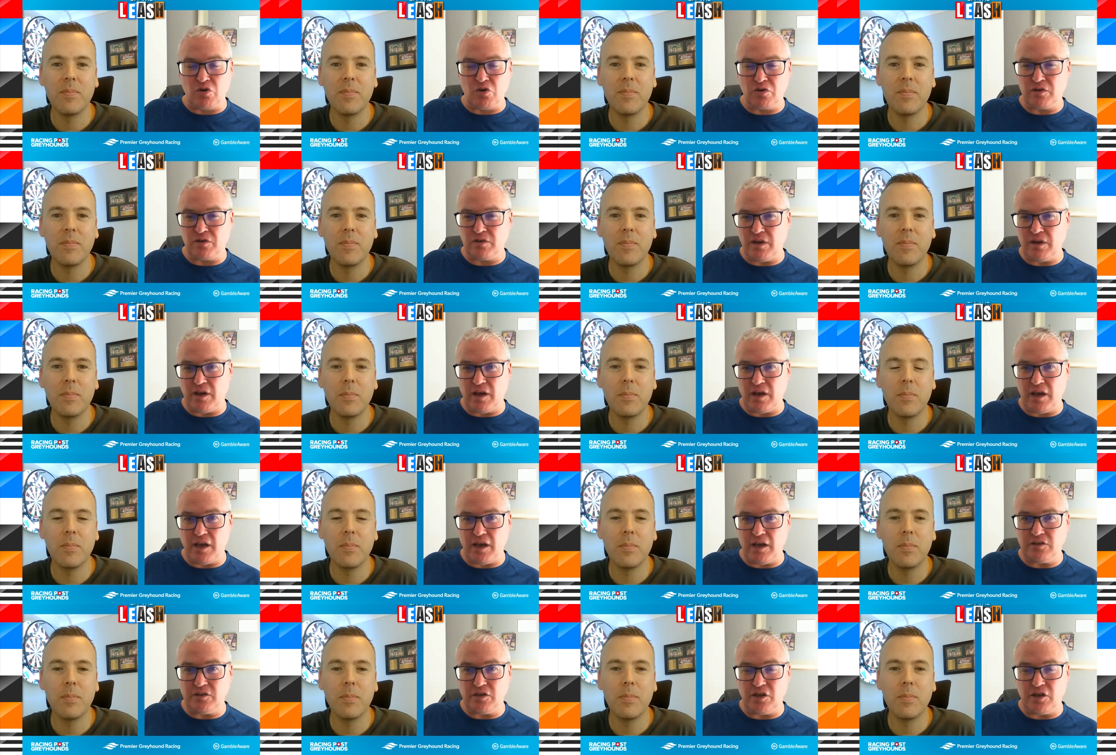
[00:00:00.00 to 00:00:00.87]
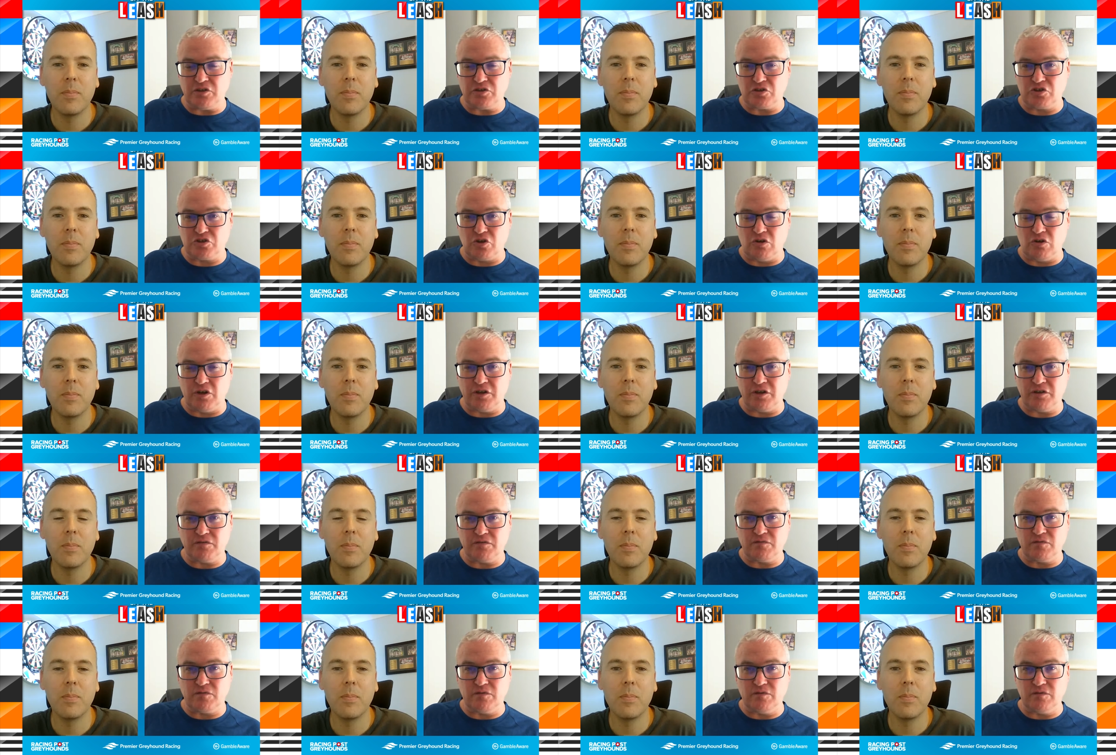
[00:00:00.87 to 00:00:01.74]
Speaker 1: dog, he's, he's a
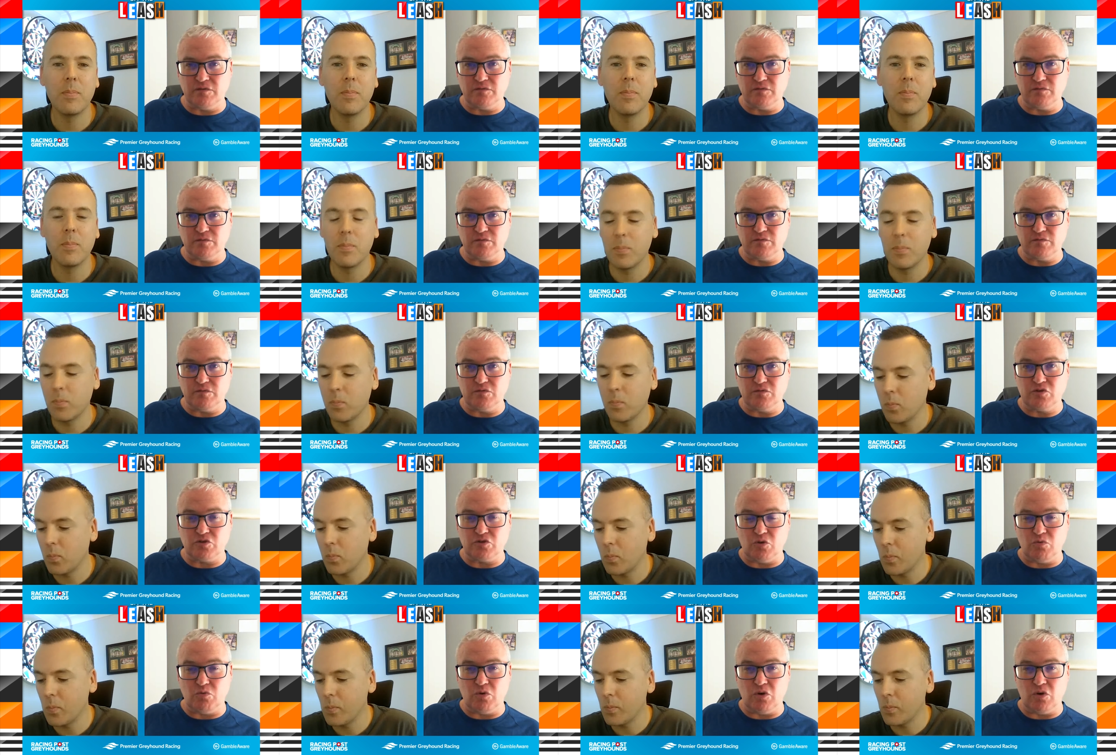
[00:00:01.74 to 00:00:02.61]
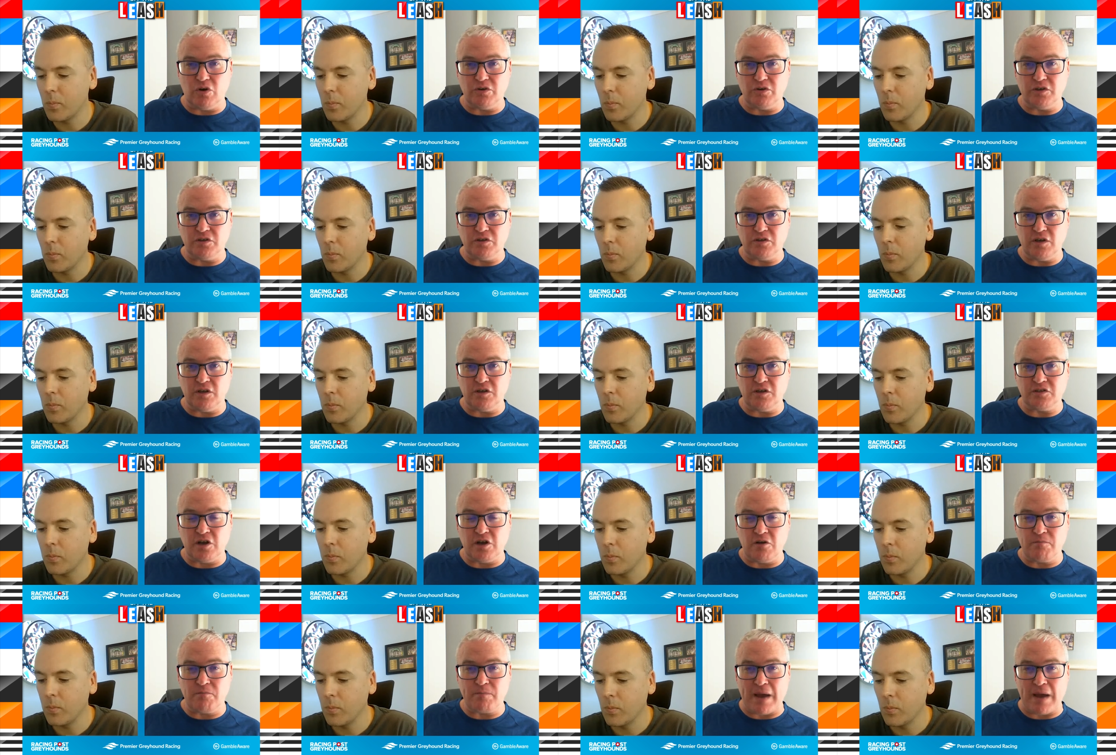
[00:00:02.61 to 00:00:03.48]
solid sort on in
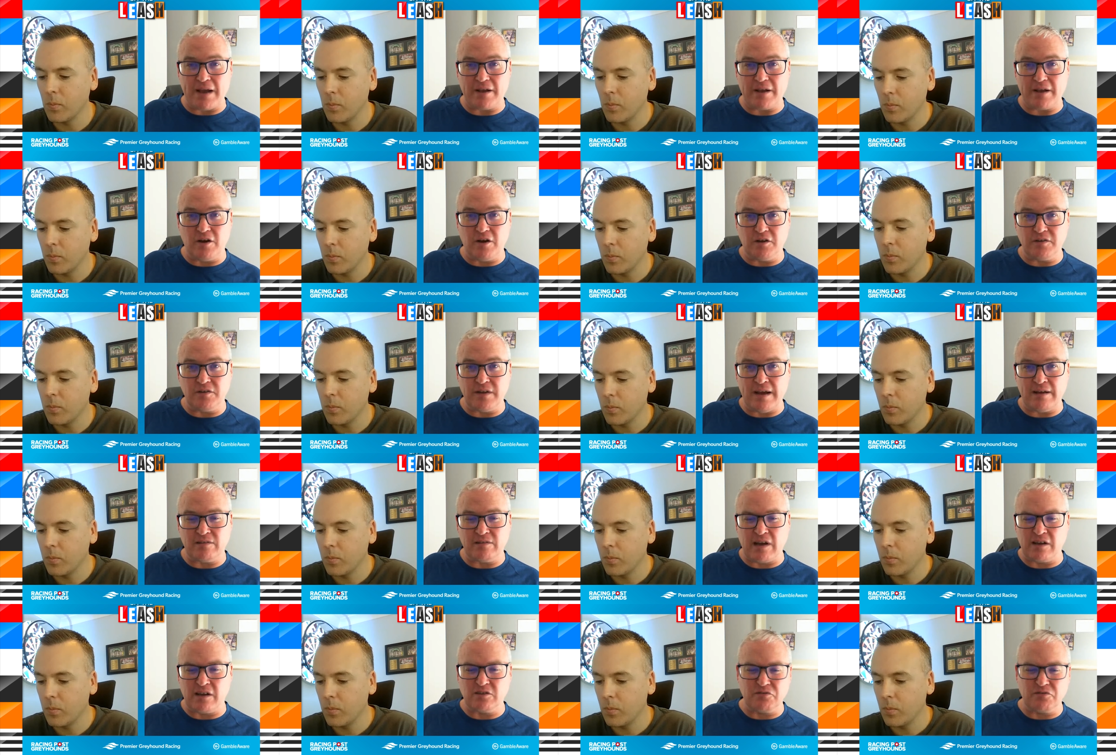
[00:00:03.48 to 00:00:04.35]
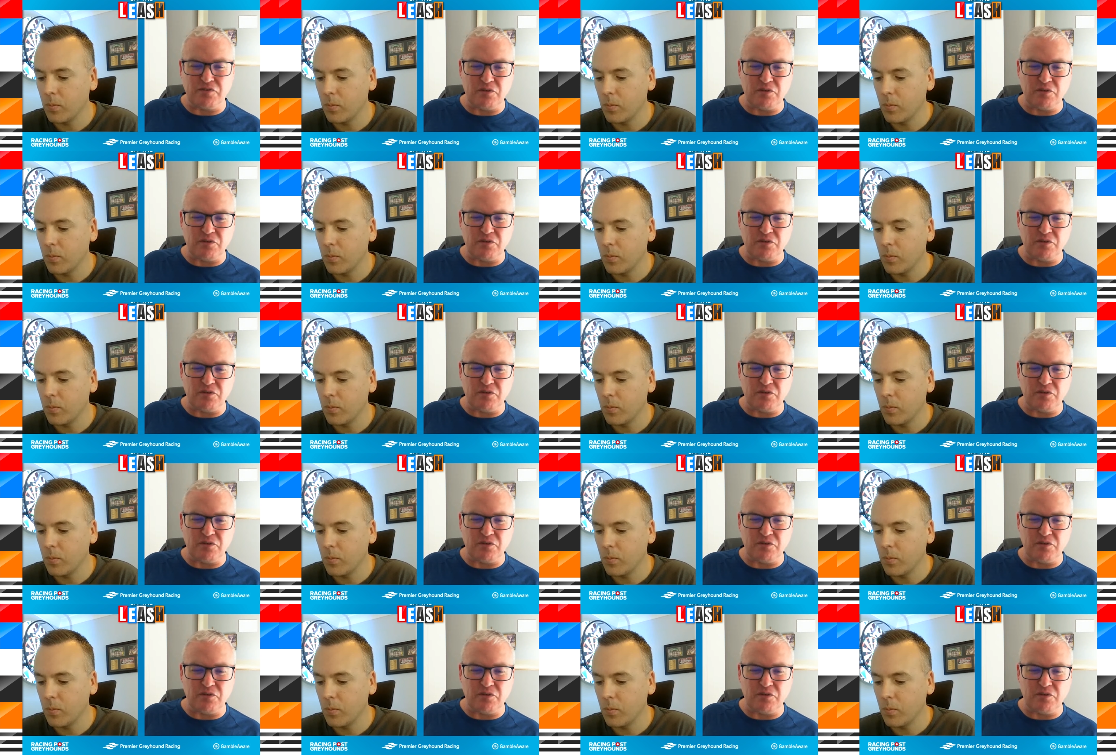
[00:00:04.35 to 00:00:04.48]
his own backyard nowadays.